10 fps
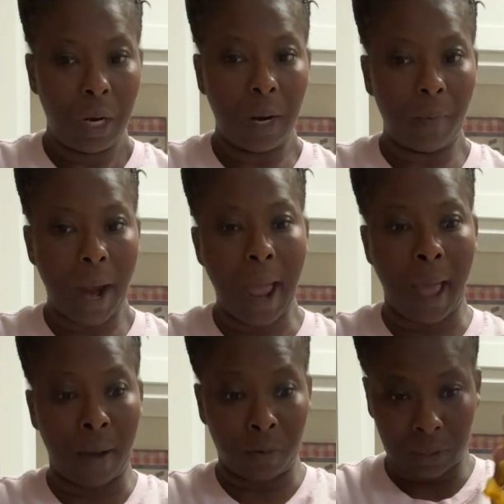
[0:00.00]
and we're
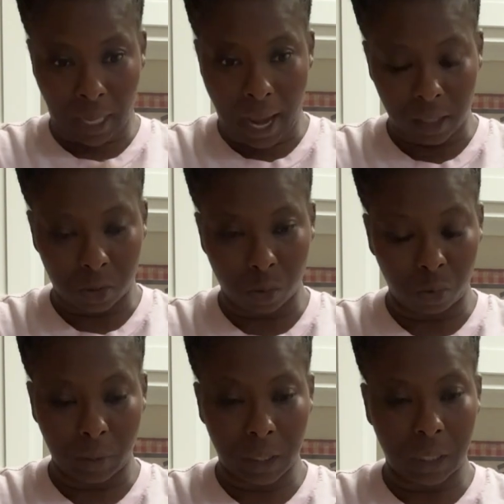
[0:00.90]
outside of school
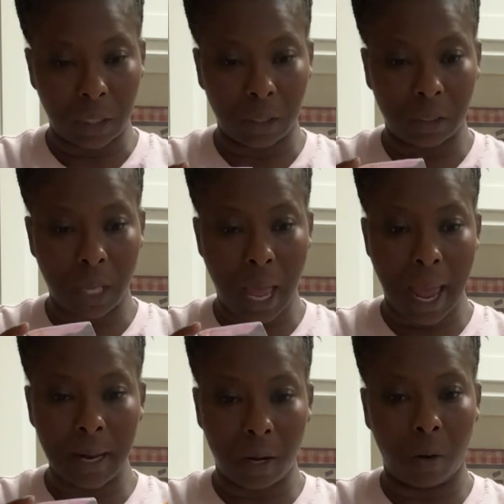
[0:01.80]
because
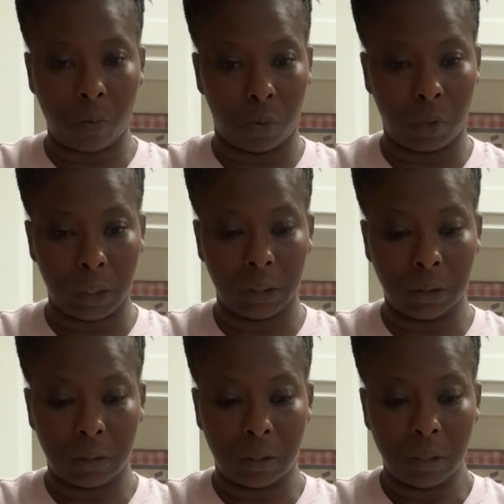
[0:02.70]
I don't want
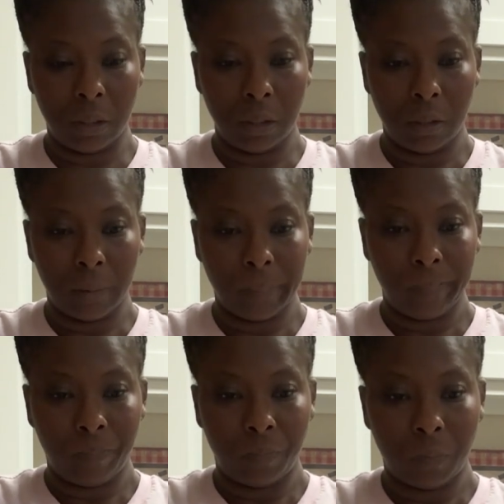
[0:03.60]

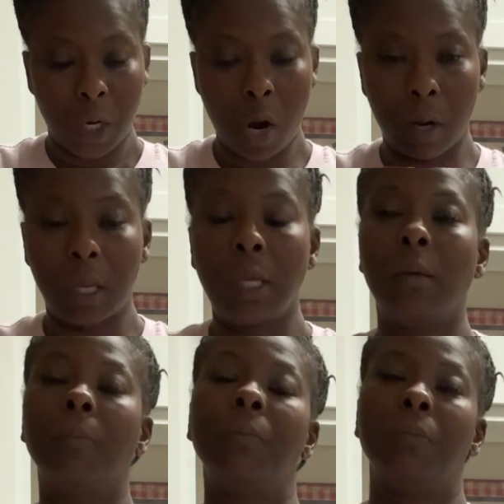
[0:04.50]
her to
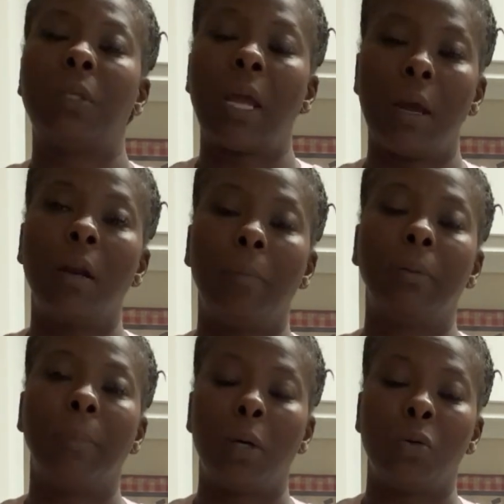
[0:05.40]
keep tearing up
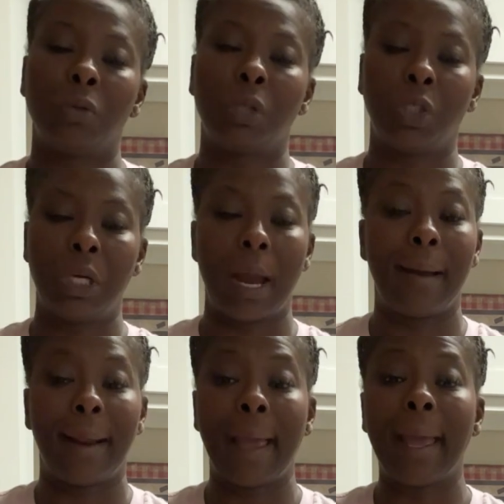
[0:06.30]
the bowls that she
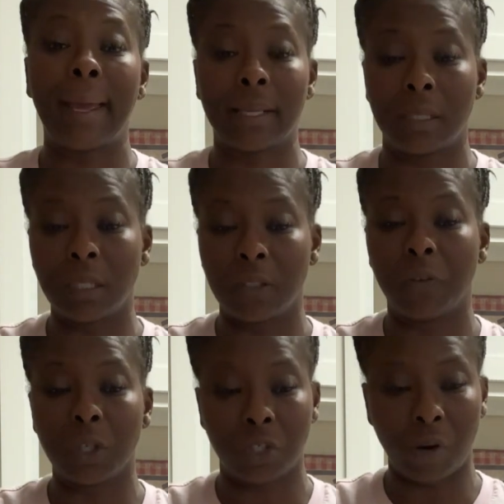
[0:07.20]
already has, and it's
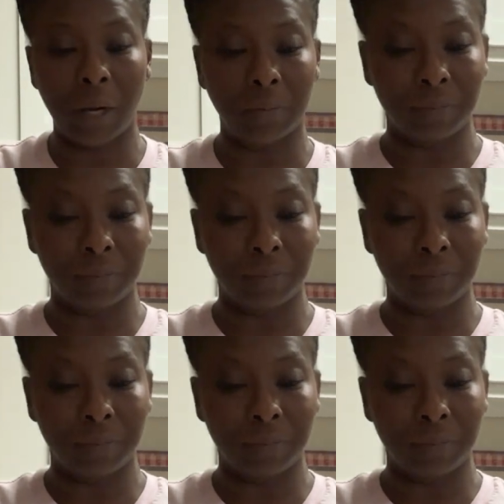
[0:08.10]
frustrating.